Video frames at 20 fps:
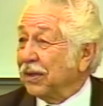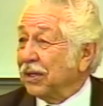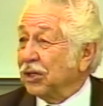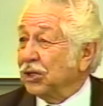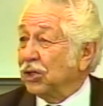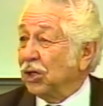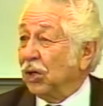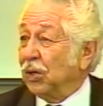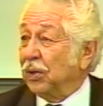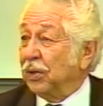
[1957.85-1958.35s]

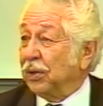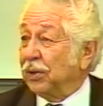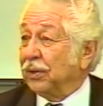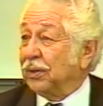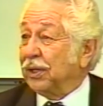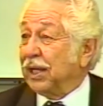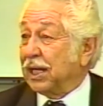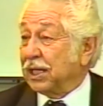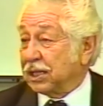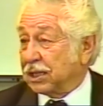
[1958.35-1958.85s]
So
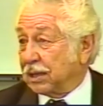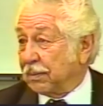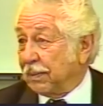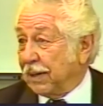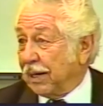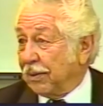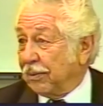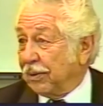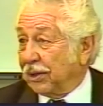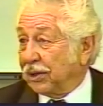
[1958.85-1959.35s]
that's
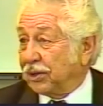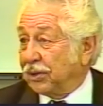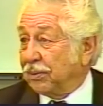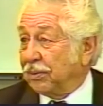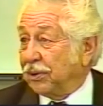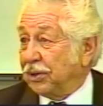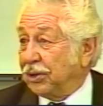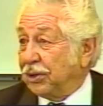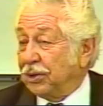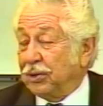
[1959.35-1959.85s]
about what you
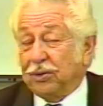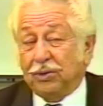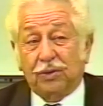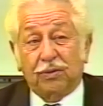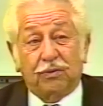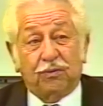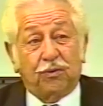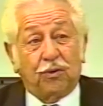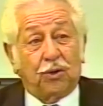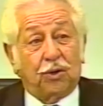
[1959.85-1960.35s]
would use
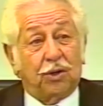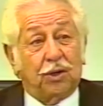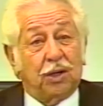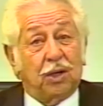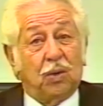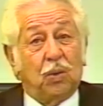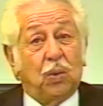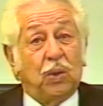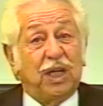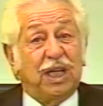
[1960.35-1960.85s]
for
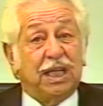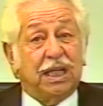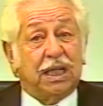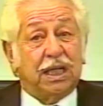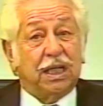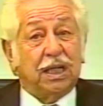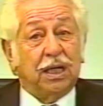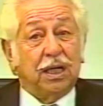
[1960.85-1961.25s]
a week.